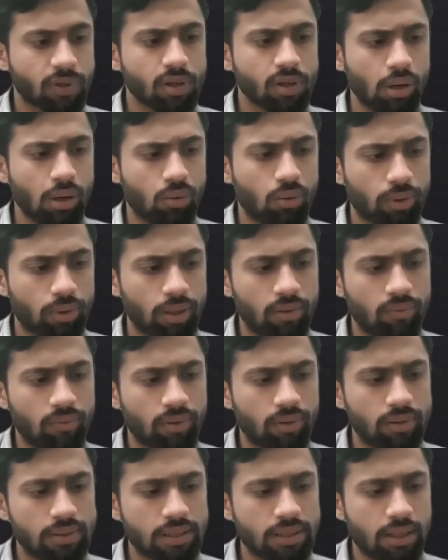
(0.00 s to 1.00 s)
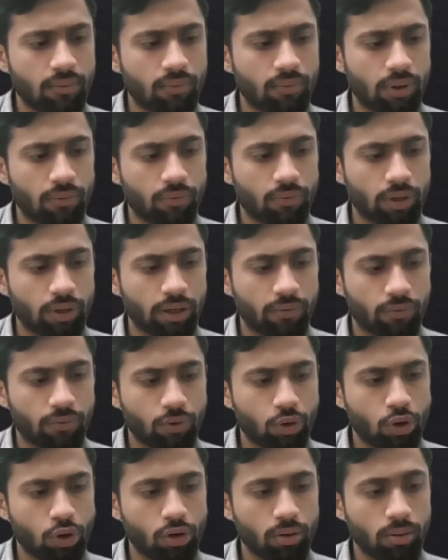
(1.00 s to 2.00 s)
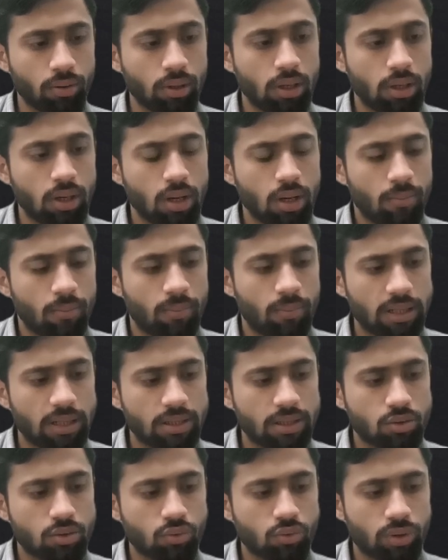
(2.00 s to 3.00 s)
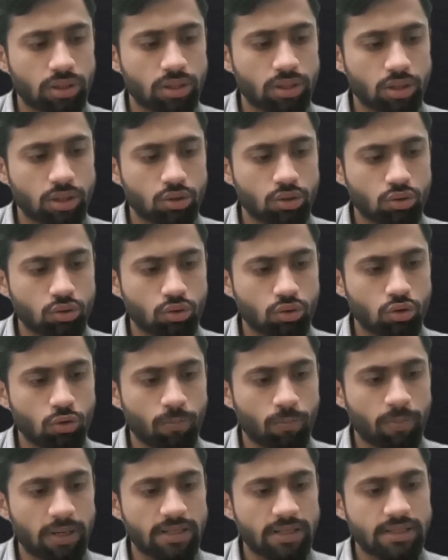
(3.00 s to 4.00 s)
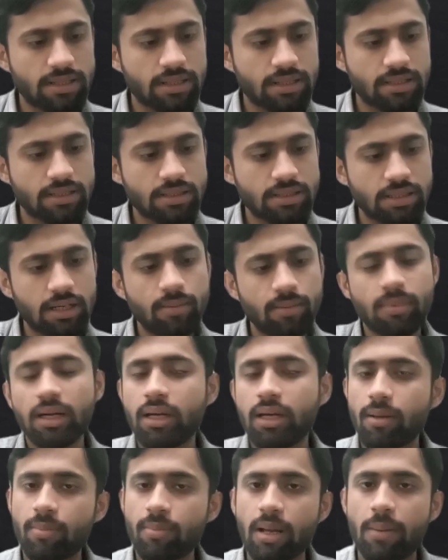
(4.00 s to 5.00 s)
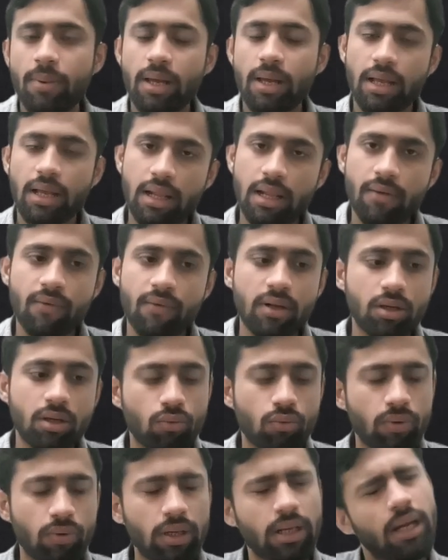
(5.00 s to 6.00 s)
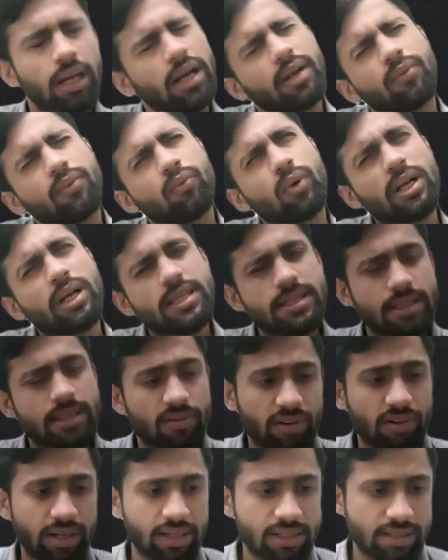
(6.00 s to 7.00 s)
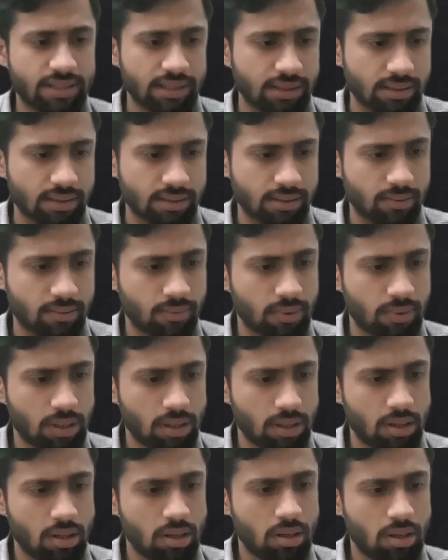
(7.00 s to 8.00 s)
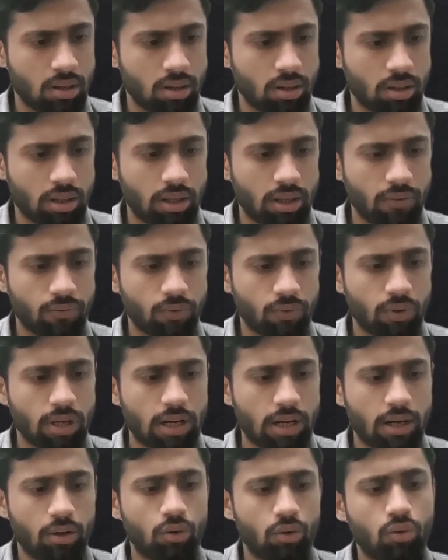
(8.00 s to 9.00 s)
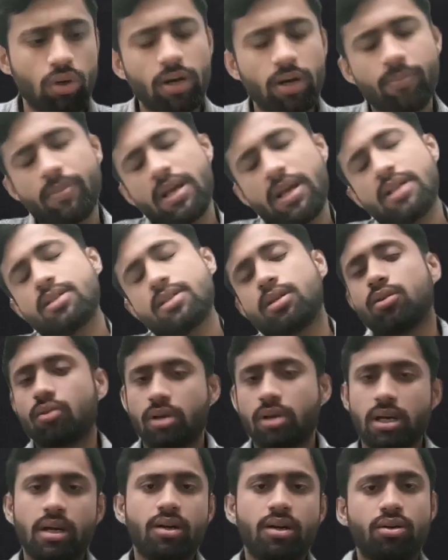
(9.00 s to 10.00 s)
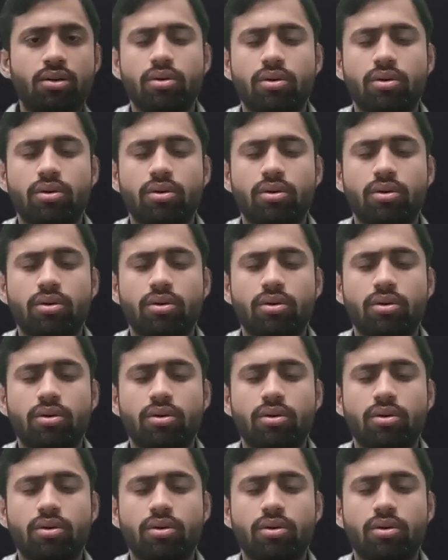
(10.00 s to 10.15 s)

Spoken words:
12 12s are 144 plus 22 plus 16 multiplied by 11, you will get 176. If you are low at maths, you can